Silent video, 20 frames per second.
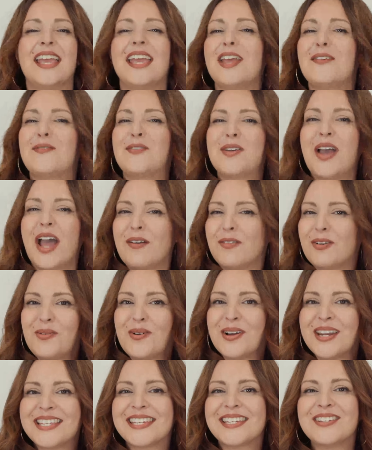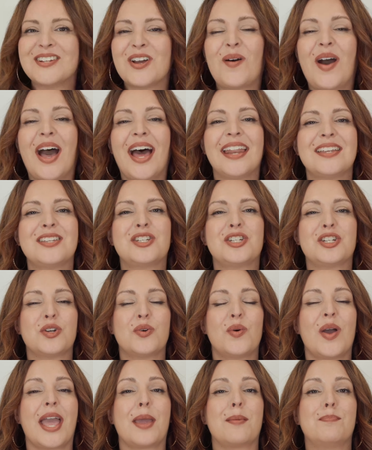If you ever wanted to know how to
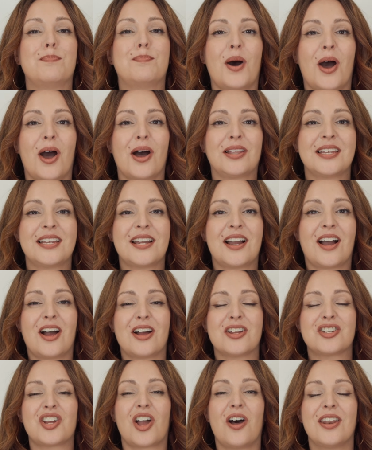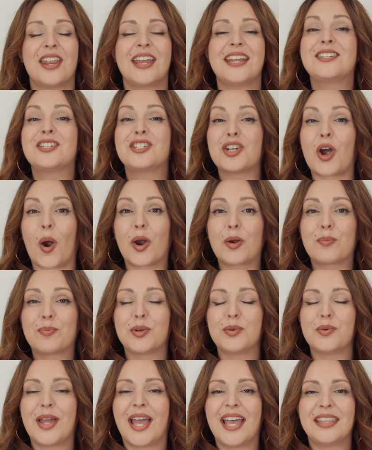do a balayage on a
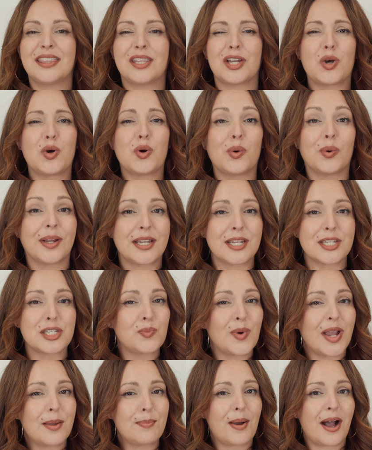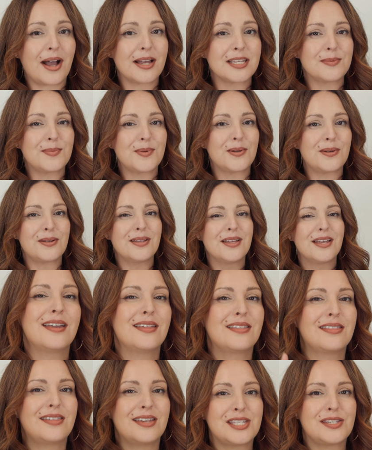dark brunette the quickest way possible,
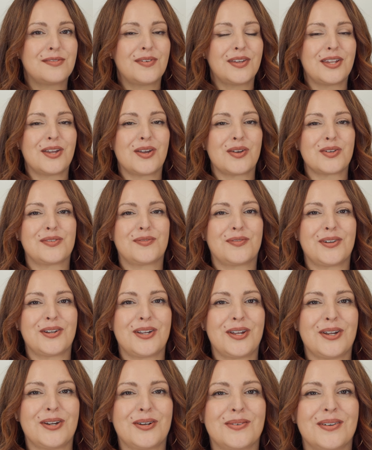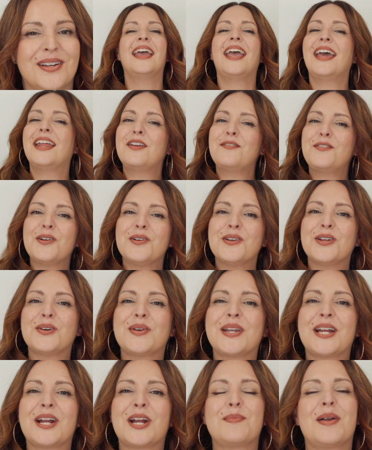this video is for you. And if you're
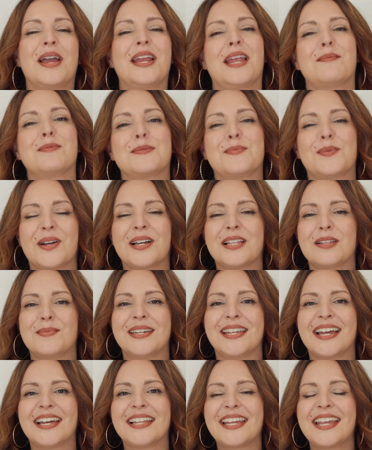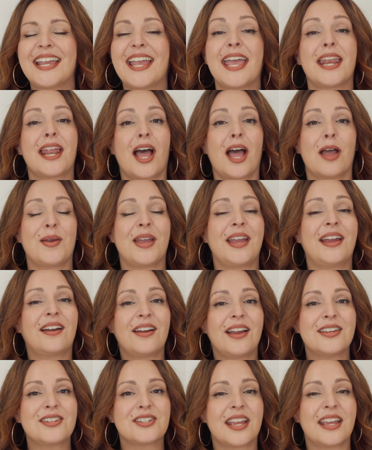new here, my name is Mirella Manelli and I'm a
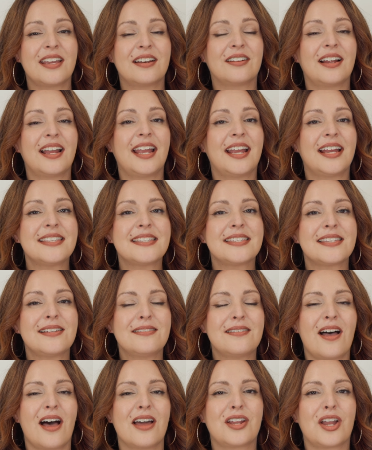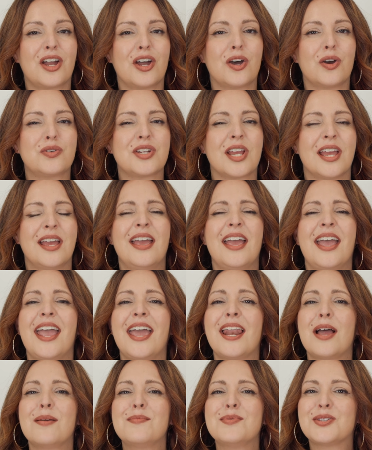hair educator and salon coach,
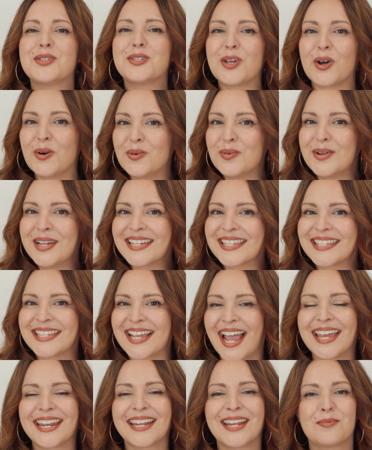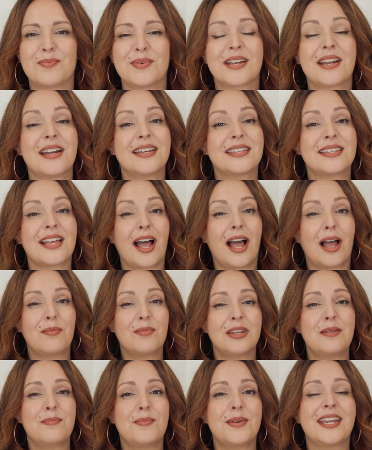and I'm so excited because
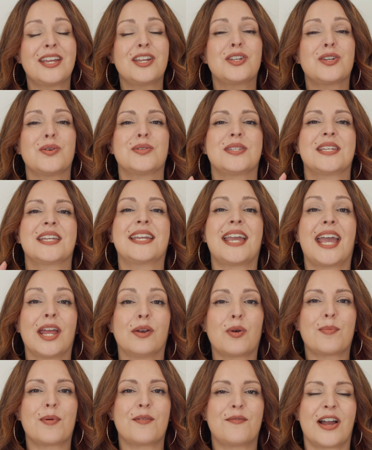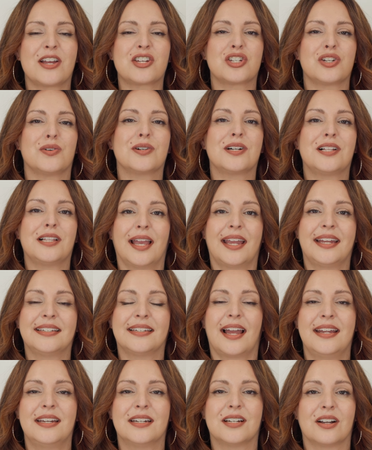I'm going to be using Kenra Professional
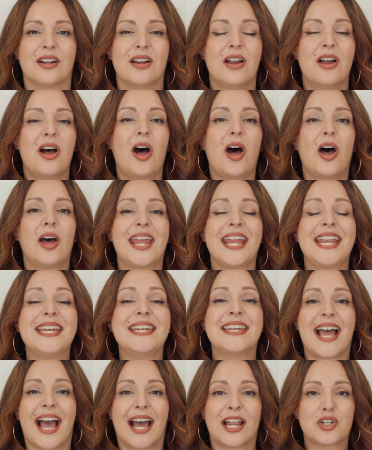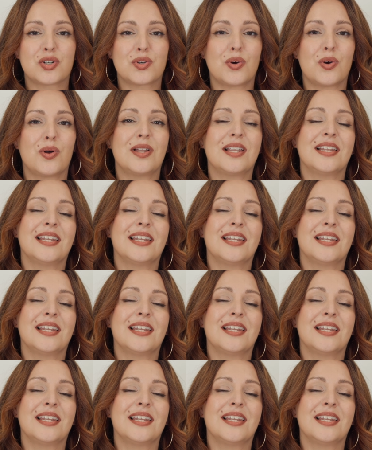Clay Lightener on a natural